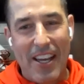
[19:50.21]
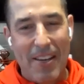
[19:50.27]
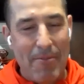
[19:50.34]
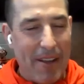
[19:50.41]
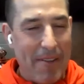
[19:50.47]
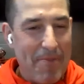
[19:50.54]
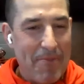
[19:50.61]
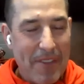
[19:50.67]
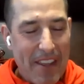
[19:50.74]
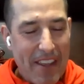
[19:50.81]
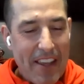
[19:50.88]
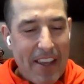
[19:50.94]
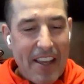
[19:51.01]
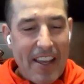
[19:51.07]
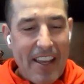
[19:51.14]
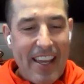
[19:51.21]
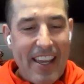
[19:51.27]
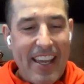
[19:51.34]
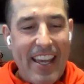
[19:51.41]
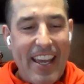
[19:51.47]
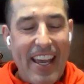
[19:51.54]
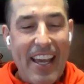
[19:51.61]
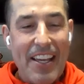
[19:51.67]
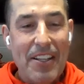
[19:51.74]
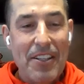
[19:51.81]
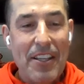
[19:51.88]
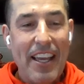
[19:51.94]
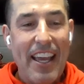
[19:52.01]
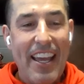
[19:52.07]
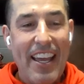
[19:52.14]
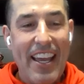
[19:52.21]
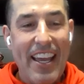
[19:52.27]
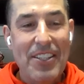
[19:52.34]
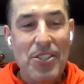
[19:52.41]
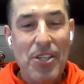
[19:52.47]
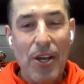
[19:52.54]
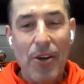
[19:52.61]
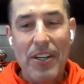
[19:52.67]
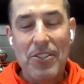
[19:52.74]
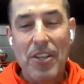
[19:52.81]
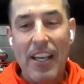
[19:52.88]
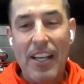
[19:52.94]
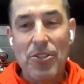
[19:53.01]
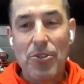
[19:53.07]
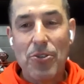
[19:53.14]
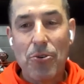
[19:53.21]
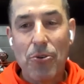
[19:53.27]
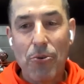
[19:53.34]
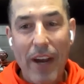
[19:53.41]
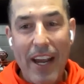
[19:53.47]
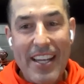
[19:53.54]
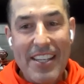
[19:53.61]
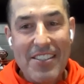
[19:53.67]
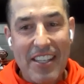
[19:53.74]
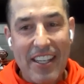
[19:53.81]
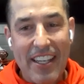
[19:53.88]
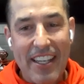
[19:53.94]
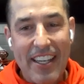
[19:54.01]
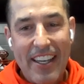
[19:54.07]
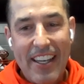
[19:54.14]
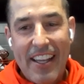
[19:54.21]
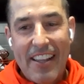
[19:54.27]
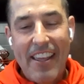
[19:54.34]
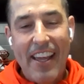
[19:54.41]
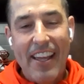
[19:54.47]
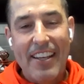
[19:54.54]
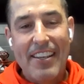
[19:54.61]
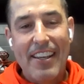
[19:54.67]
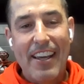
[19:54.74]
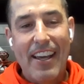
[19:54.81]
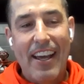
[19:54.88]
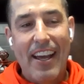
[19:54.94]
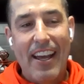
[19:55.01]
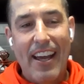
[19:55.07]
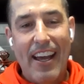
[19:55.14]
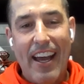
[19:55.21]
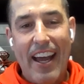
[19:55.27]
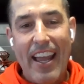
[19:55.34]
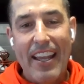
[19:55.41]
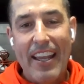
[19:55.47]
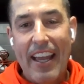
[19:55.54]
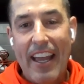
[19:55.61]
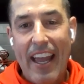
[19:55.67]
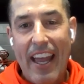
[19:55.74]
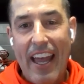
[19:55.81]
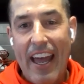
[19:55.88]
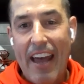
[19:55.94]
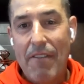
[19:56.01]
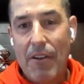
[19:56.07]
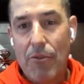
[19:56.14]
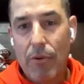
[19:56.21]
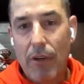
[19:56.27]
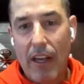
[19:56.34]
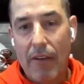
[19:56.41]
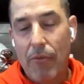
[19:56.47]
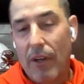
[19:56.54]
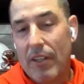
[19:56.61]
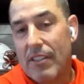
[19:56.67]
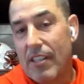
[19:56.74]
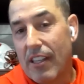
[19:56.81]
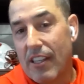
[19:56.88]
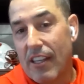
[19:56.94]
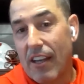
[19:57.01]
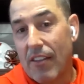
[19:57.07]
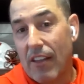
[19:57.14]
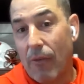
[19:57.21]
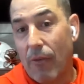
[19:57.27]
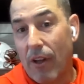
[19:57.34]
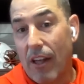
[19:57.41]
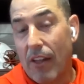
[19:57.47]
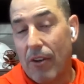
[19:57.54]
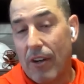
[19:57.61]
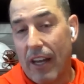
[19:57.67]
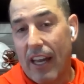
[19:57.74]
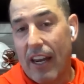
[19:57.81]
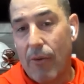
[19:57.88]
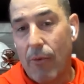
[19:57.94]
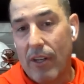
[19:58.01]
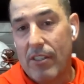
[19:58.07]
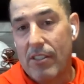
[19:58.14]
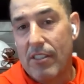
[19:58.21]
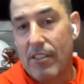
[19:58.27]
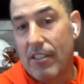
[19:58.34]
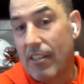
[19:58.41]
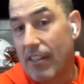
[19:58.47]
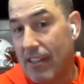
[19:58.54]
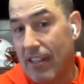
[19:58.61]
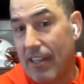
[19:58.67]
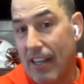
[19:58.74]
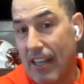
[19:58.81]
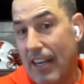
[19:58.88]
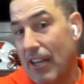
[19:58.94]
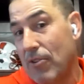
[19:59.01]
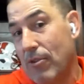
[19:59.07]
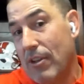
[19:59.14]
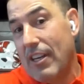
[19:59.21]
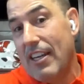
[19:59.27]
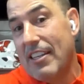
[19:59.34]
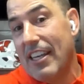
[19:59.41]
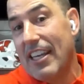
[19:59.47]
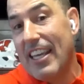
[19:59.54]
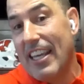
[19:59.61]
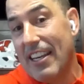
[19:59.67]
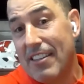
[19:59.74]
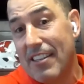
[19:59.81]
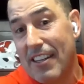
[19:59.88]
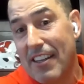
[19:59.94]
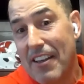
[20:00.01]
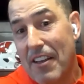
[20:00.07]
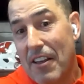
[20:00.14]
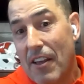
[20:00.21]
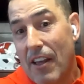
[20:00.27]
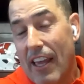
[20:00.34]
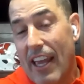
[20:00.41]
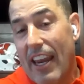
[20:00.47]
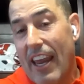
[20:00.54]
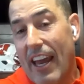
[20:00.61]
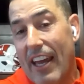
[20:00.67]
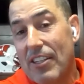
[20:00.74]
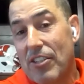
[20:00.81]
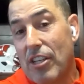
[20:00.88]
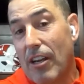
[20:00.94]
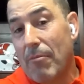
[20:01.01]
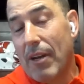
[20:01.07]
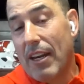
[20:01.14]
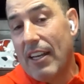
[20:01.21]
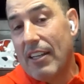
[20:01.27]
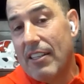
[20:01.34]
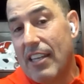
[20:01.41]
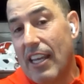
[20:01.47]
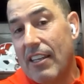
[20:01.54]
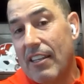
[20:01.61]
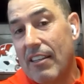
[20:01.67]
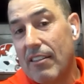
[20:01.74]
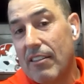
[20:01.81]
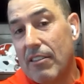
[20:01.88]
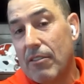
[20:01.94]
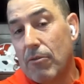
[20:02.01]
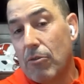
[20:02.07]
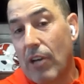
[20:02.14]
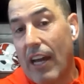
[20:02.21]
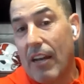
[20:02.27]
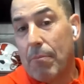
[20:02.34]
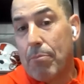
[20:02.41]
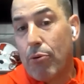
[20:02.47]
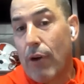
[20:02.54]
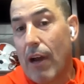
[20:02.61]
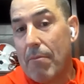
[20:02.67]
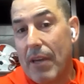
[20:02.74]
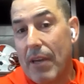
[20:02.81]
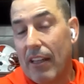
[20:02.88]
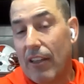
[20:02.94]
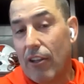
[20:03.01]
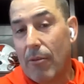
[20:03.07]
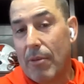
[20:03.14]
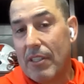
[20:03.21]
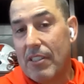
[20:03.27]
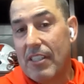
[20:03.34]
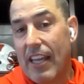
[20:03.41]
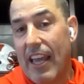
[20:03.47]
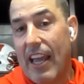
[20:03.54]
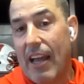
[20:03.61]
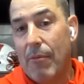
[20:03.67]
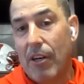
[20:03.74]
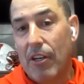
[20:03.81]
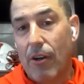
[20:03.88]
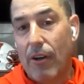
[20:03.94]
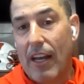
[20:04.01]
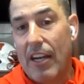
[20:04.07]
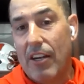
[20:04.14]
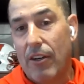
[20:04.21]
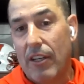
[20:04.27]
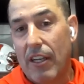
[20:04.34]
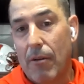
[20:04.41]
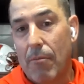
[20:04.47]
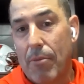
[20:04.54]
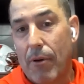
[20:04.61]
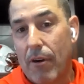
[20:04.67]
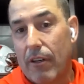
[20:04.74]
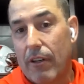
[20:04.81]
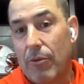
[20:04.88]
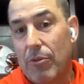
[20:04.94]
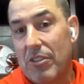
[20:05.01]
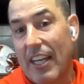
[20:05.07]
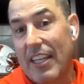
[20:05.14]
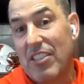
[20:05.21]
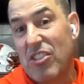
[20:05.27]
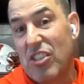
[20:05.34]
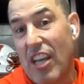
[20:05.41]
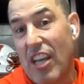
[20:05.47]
his done, but and so it's crazy that I haven't really. I went to the other night. I went to the Nitty Gritty to eat, and somebody didn't kind of prep me a little bit to say, hey, I'm going to go down here and get a burger. It was like